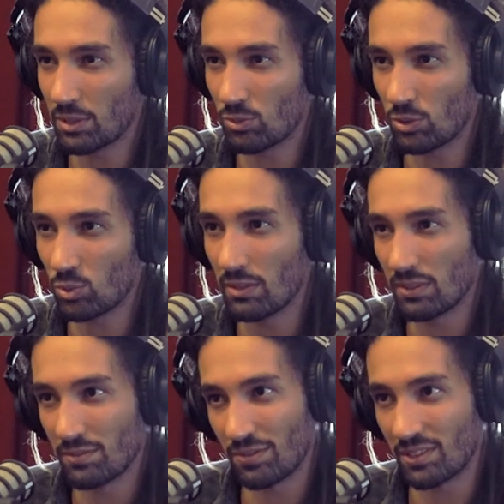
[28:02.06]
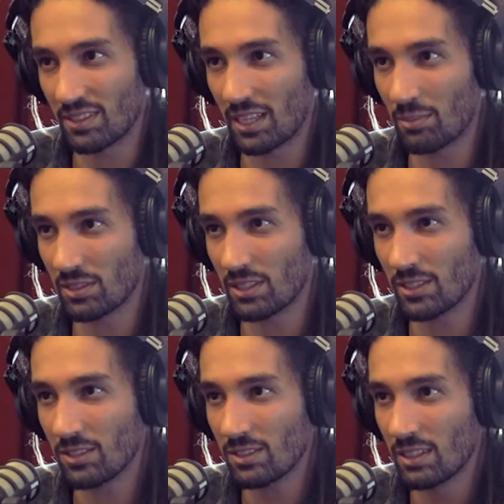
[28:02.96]
between 12 and 15 times a
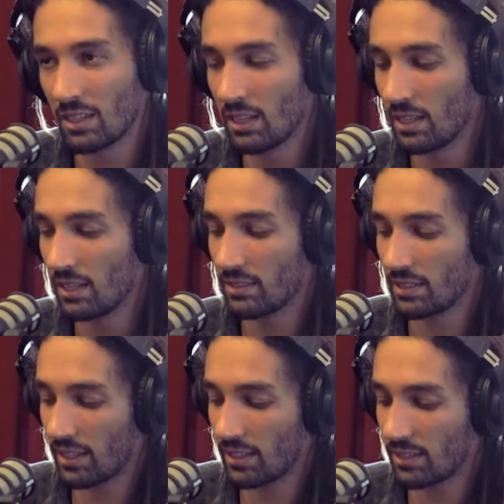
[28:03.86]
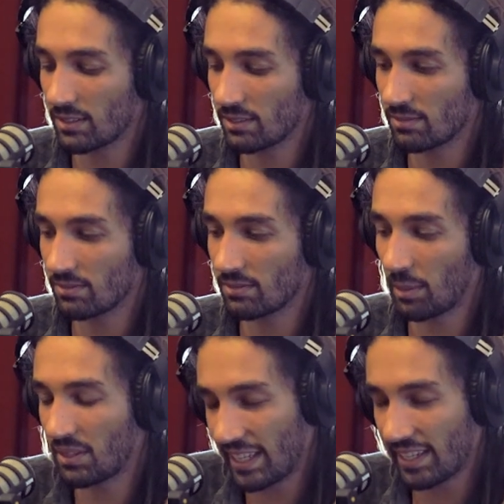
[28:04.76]
year. Lay
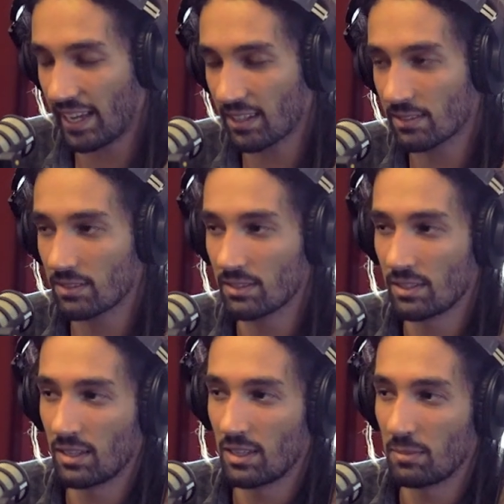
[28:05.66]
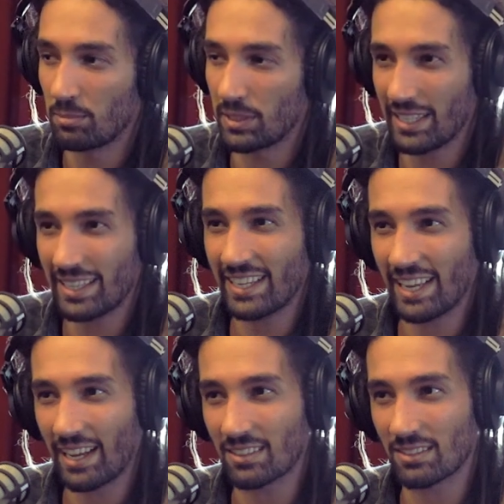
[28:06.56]
eggs, but they lay
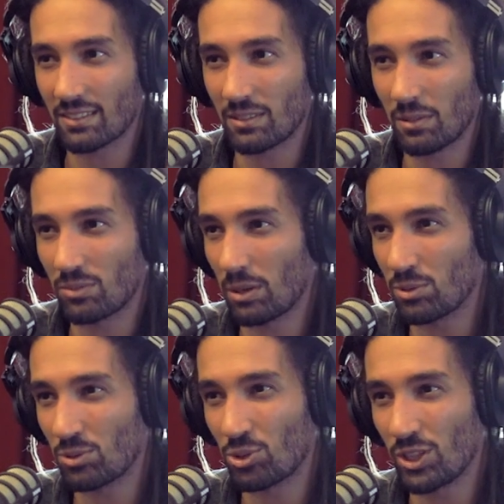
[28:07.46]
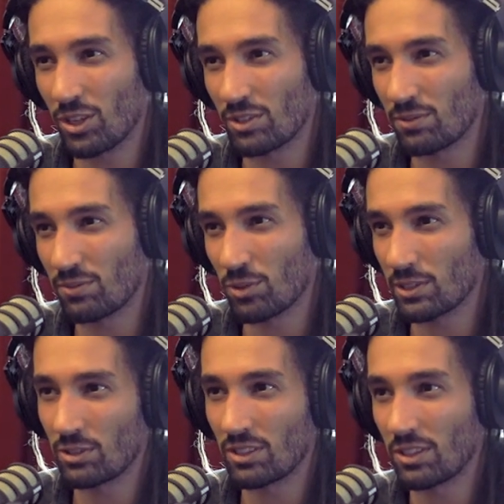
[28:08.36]
eggs up to
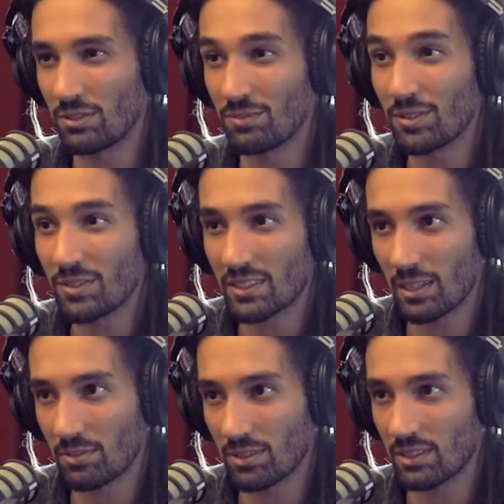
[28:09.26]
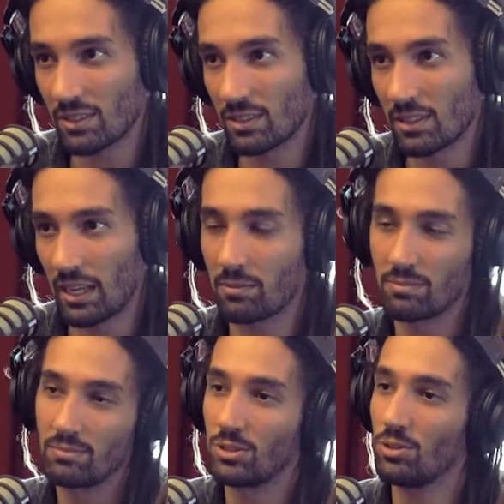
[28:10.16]
340, 350 times a year. Like
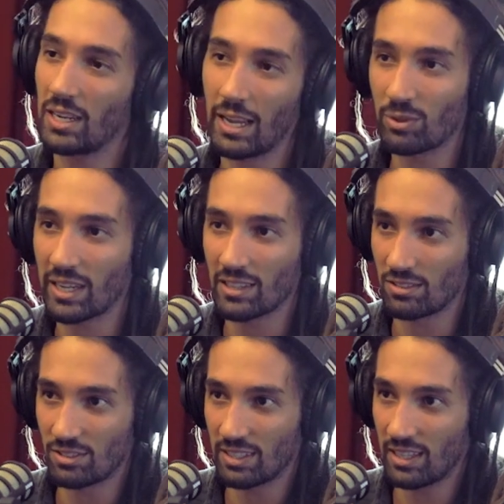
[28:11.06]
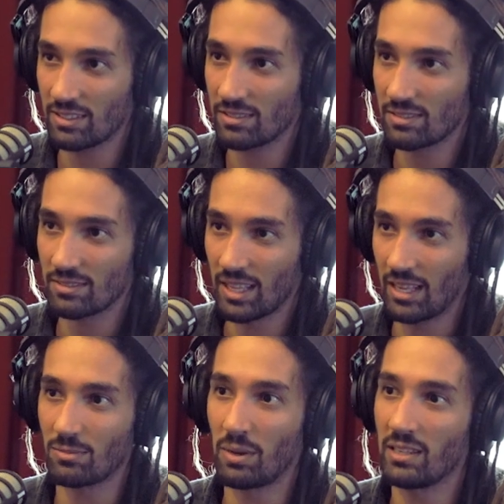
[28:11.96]
you and I, we can't understand
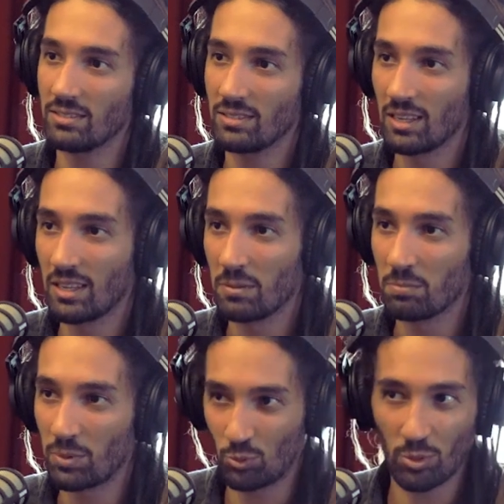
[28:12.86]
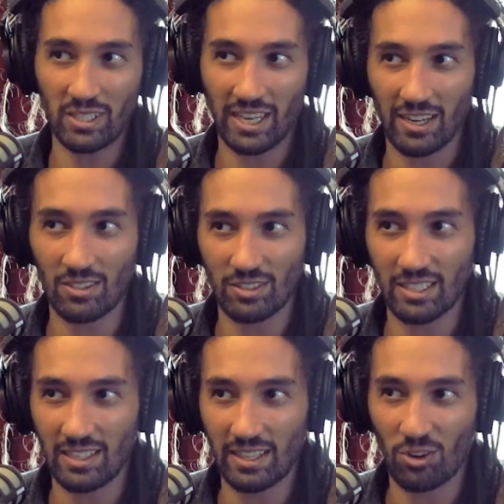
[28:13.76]
as men, but a woman can
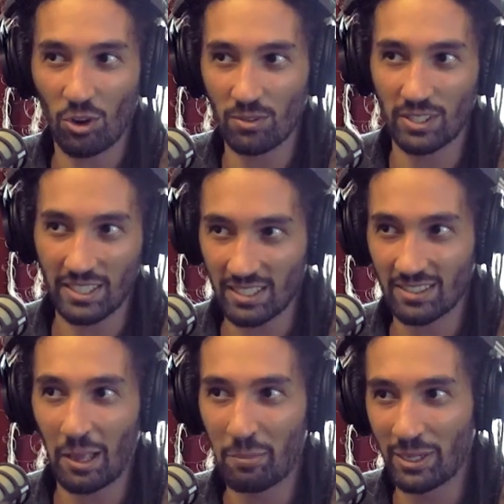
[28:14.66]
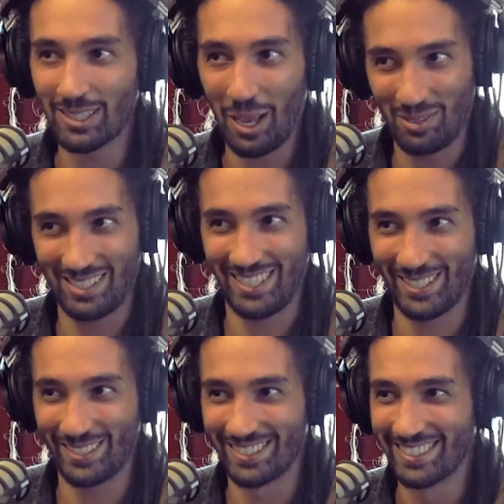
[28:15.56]
understand like ovulating that many times a
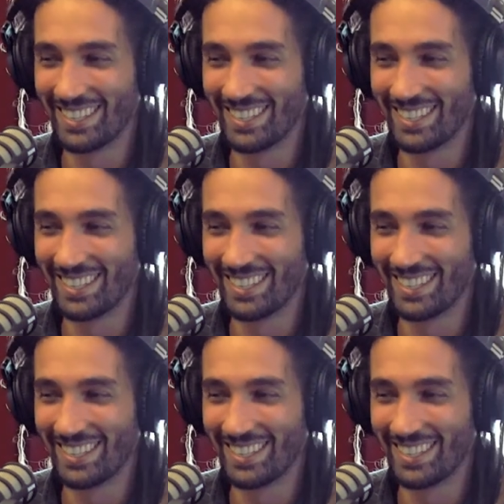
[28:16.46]
year.